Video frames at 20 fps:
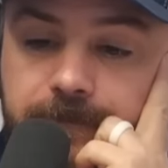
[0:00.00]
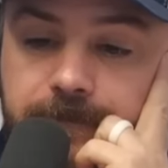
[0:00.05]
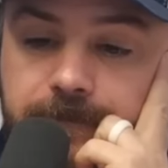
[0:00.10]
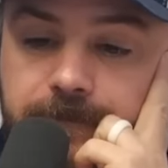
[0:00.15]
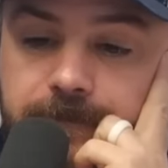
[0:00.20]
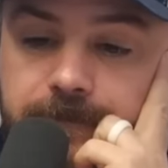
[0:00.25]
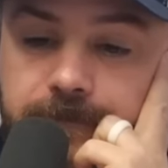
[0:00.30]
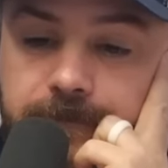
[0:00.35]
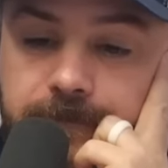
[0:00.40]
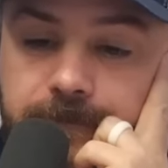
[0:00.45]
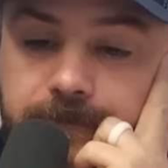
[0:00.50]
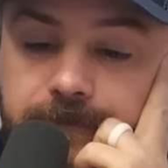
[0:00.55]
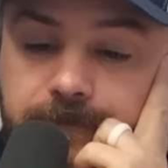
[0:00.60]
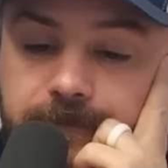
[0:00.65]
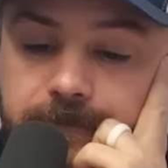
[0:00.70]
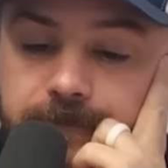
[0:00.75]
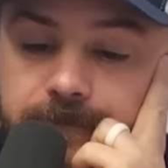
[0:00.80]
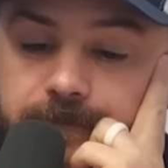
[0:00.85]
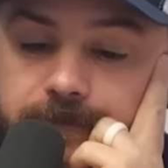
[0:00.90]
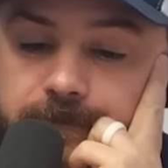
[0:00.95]

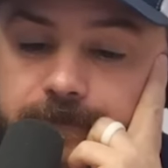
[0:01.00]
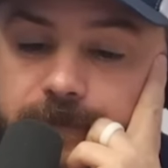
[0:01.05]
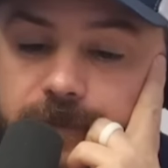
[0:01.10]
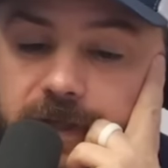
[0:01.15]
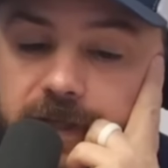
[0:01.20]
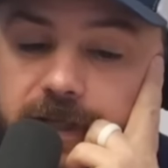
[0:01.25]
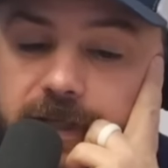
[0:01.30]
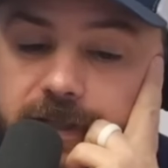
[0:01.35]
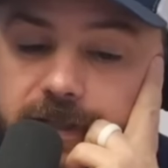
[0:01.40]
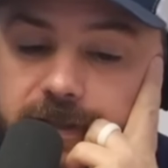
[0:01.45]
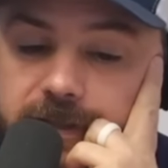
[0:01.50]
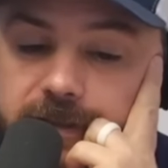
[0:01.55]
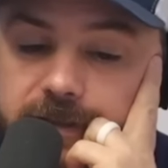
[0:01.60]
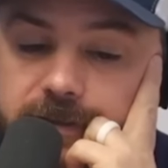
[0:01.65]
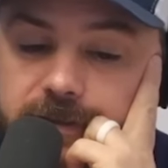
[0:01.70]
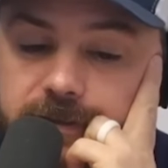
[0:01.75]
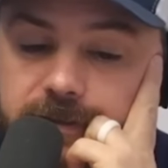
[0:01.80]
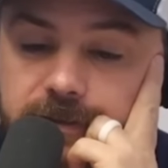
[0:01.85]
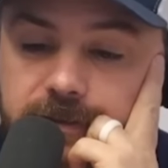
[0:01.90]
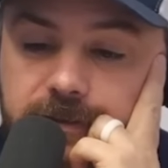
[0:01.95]

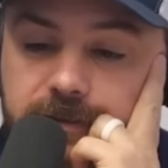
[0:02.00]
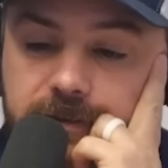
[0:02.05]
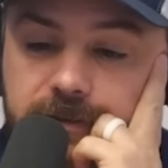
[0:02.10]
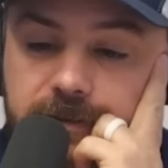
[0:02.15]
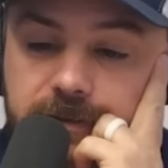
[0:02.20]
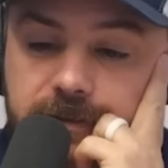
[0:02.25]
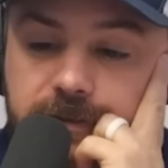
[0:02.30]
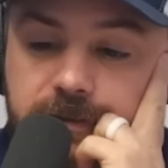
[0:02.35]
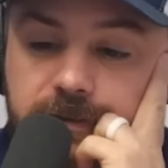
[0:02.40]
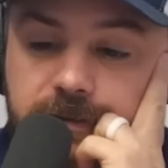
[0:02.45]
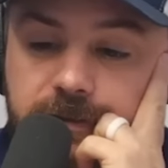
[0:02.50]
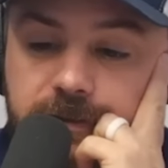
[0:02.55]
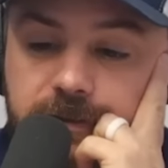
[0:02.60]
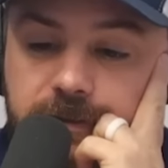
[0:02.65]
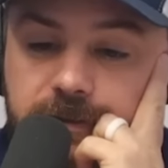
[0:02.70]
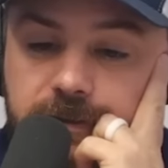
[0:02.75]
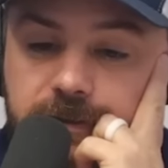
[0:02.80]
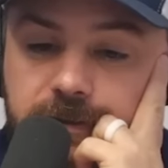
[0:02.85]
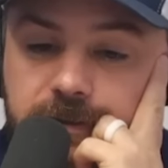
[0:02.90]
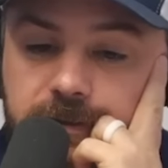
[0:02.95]

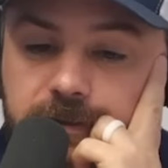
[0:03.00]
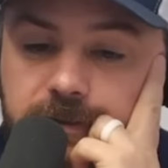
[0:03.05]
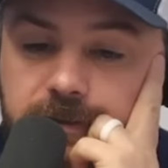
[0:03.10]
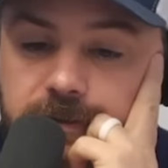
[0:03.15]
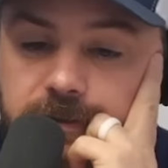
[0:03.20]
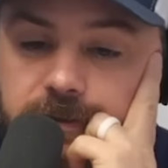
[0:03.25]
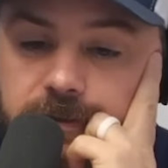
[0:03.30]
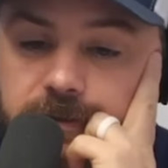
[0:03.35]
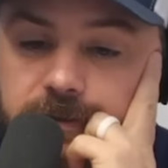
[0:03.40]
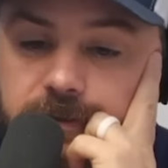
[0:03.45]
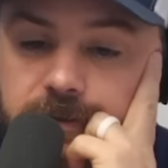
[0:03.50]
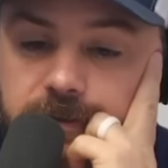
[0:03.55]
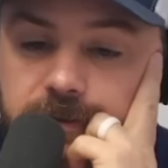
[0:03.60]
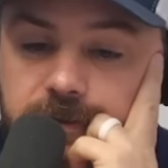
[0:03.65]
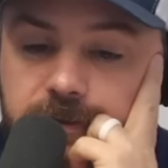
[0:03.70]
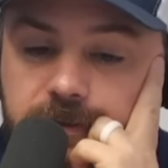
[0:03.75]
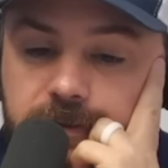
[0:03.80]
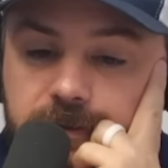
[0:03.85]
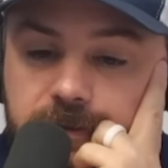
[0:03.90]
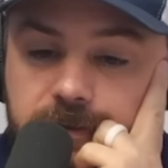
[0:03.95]

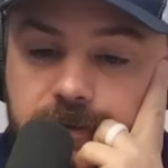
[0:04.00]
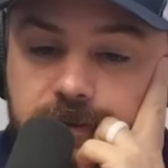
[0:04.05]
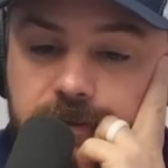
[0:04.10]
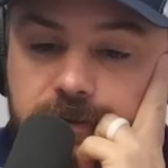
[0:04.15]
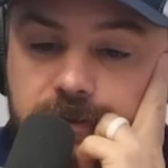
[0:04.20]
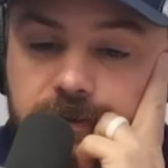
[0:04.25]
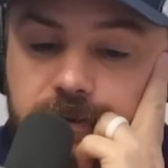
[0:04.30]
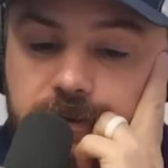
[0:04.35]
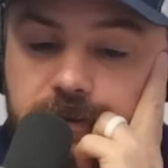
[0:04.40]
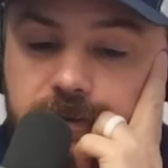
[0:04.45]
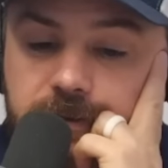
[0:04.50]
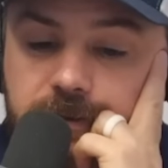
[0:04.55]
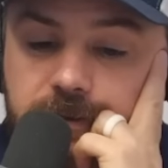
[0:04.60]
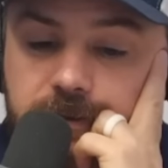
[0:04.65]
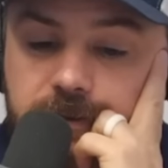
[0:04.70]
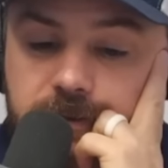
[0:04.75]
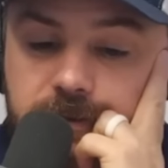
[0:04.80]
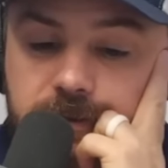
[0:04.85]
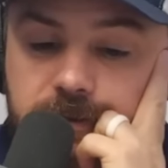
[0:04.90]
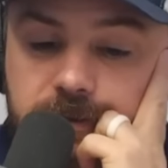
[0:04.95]

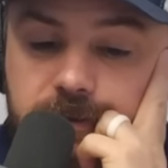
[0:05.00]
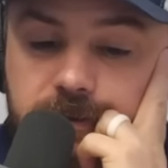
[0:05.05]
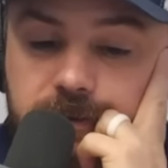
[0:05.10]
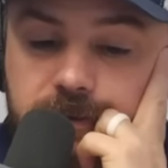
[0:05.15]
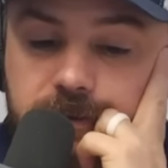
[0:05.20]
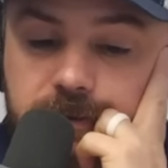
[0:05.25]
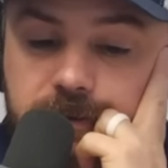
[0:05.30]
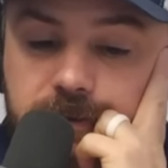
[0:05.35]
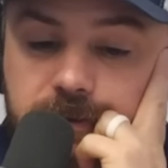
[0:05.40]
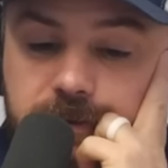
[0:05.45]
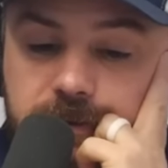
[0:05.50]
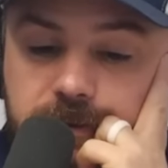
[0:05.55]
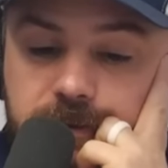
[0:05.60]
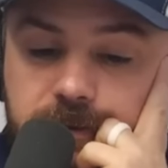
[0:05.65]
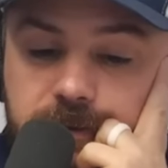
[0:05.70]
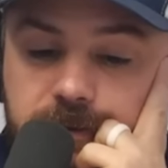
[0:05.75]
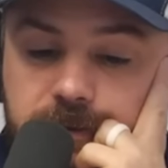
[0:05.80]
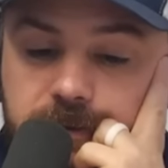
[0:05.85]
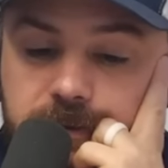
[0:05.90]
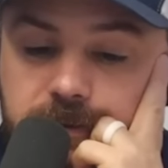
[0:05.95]

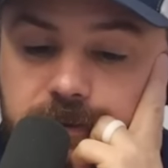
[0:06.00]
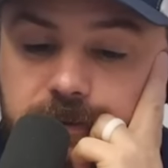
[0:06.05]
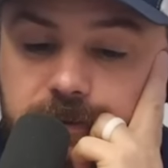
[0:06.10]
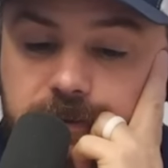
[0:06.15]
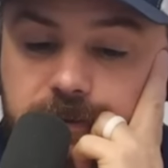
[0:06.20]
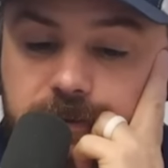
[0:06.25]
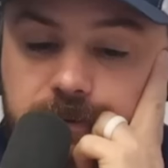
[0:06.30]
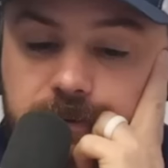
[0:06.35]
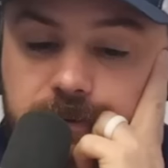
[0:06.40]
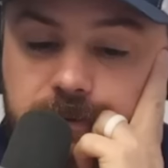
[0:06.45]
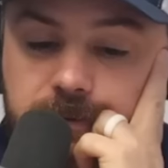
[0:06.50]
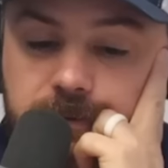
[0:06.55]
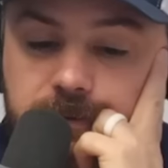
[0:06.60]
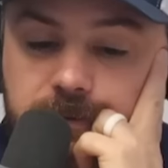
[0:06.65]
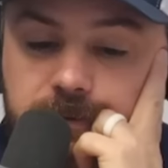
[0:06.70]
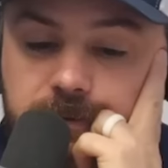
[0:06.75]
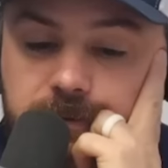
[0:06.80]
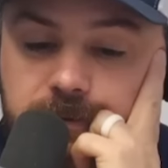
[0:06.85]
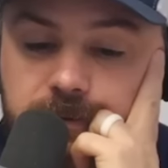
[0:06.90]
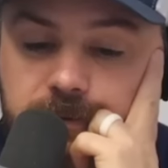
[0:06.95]

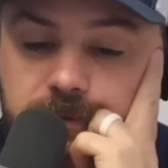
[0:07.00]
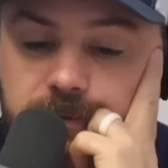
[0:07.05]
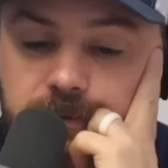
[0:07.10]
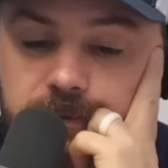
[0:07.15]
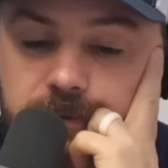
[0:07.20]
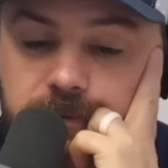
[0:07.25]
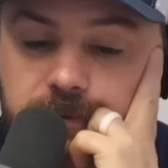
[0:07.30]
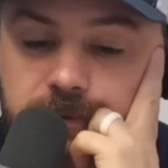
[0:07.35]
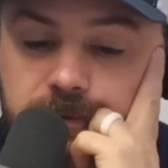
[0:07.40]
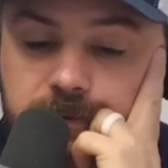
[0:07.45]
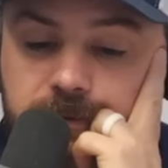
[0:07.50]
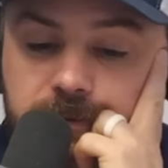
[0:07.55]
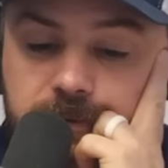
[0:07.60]
This person isn't speaking.